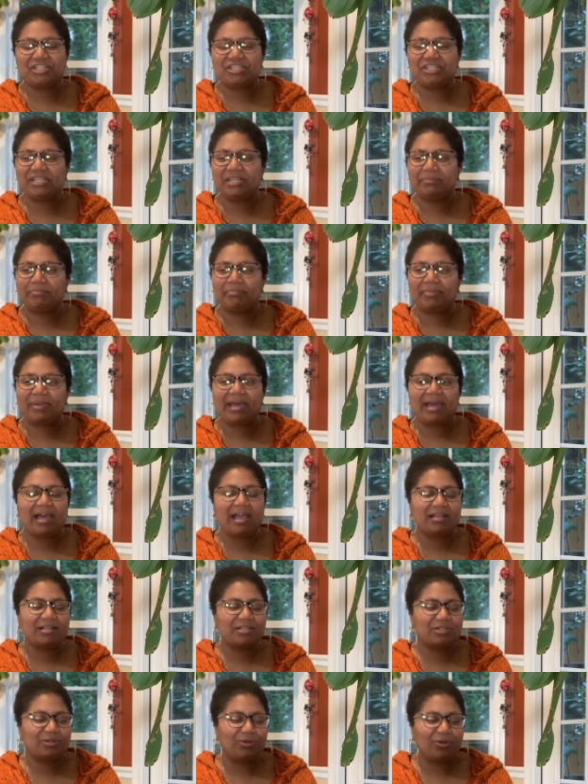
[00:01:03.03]
And she had
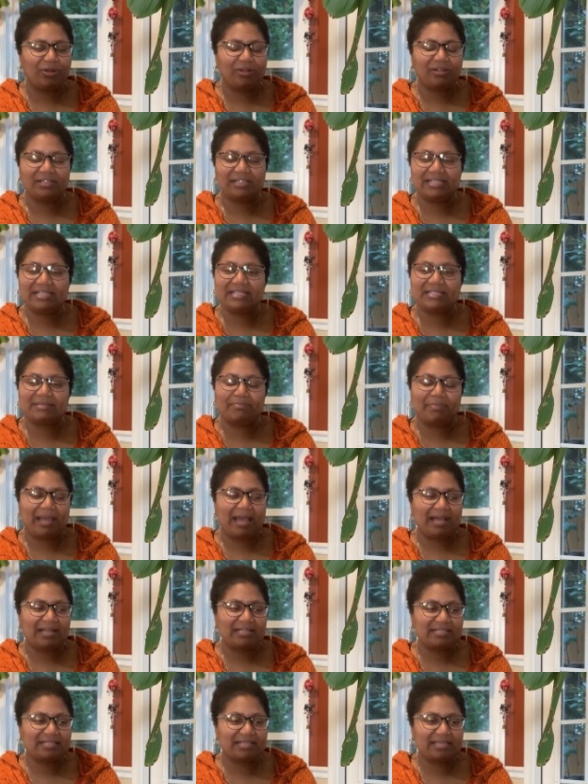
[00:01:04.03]
packed all these
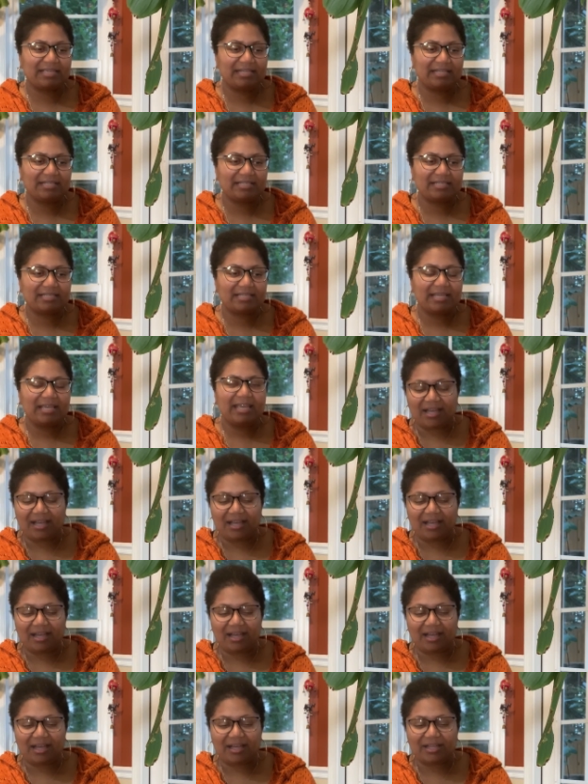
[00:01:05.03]
baskets
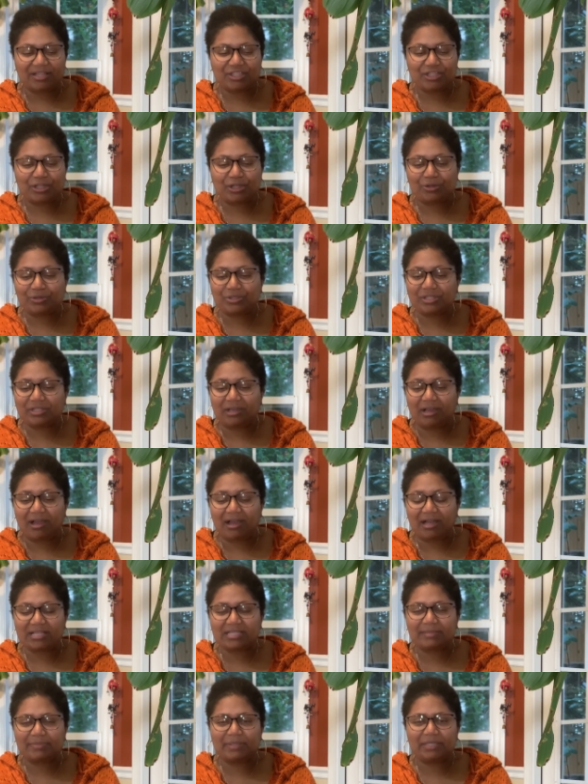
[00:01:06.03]
uh, to go to the
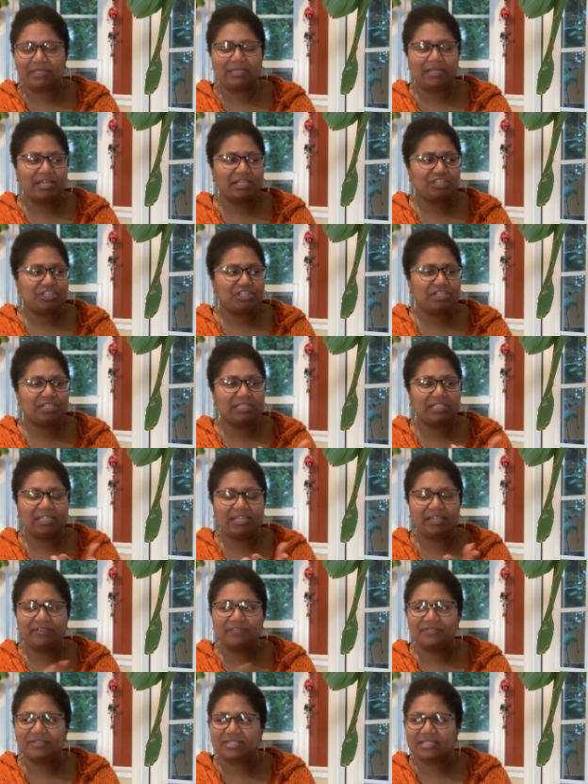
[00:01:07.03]
hospital and she
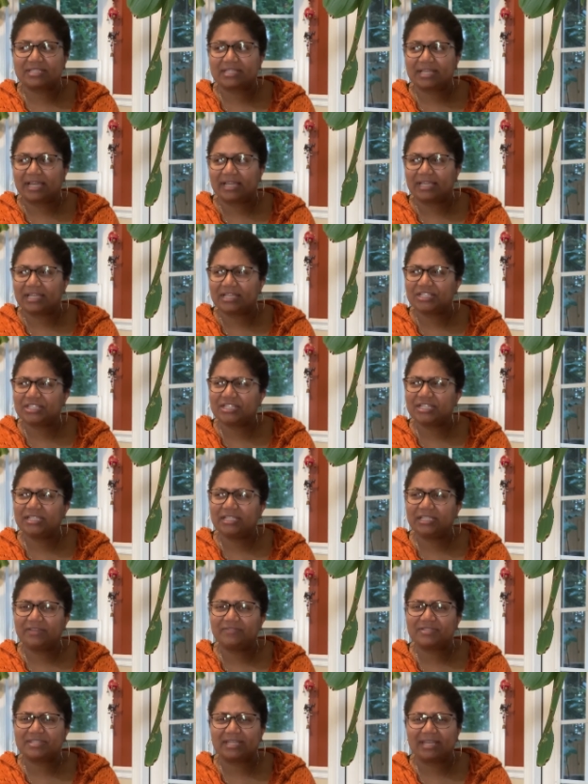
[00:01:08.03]
lives, I guess she
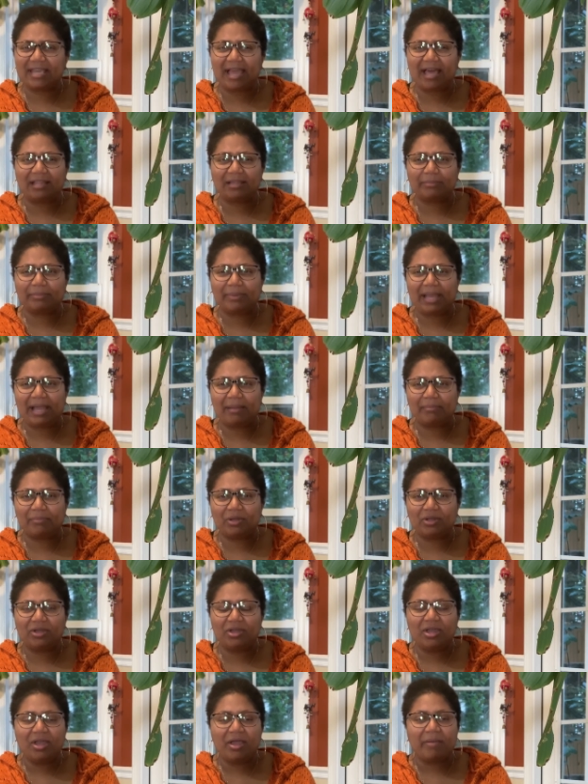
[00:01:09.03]
lives in
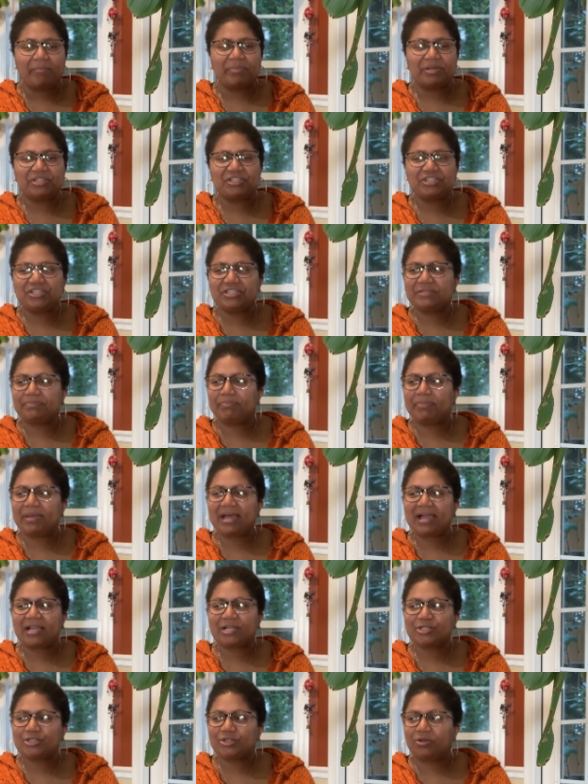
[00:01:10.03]
Alabama, but she's
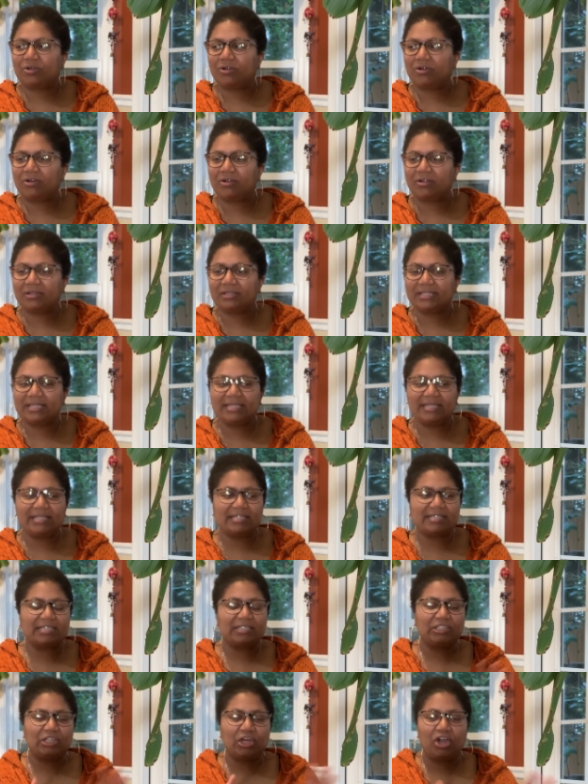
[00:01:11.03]
packed all
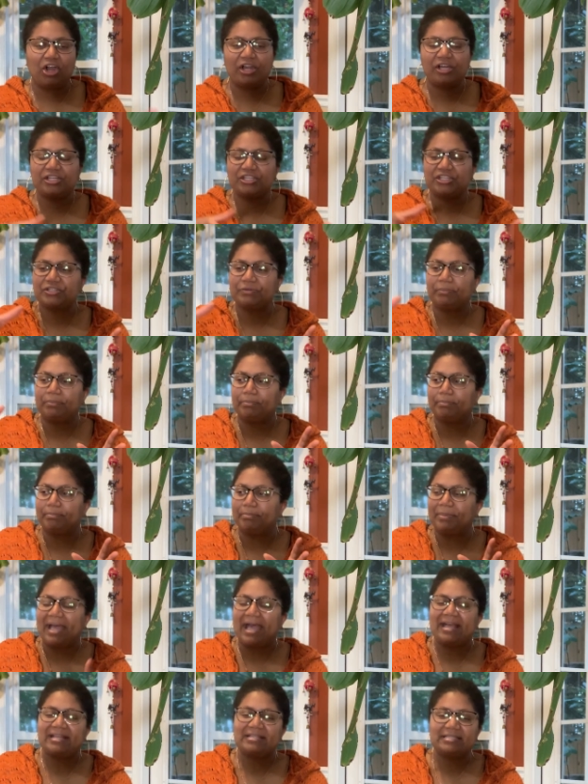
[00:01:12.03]
these large
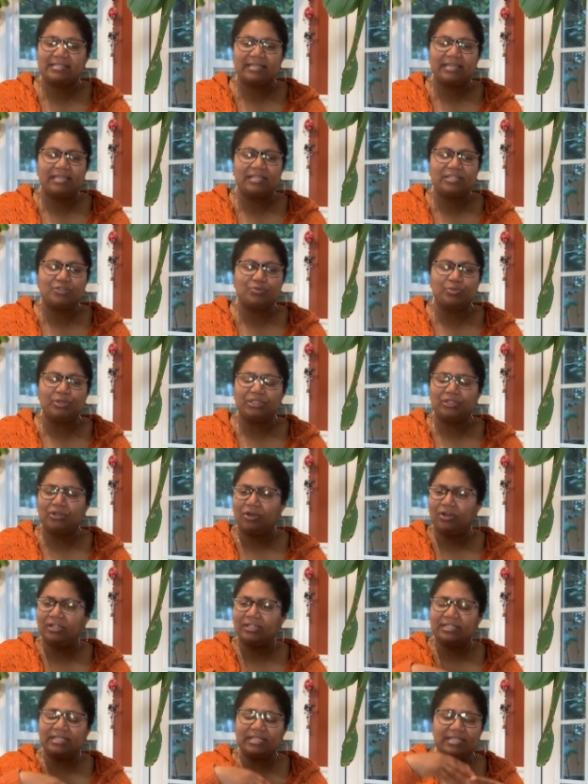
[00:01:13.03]
baskets with
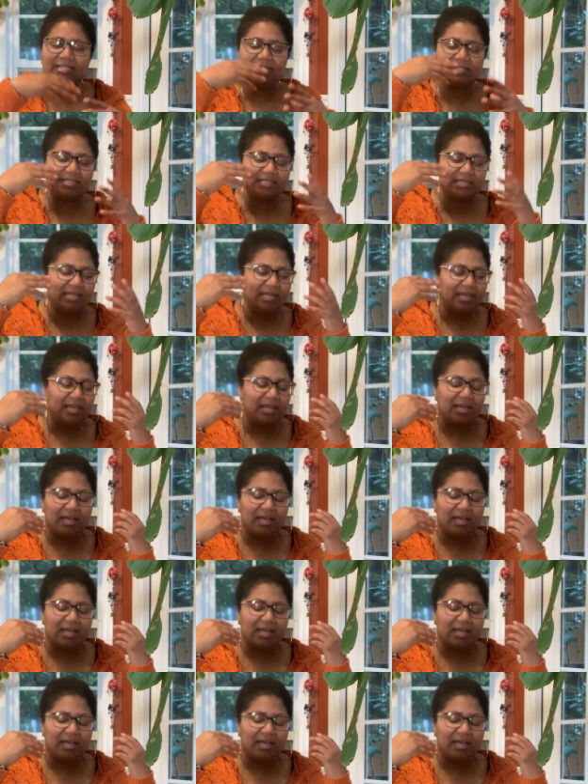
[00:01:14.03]
all these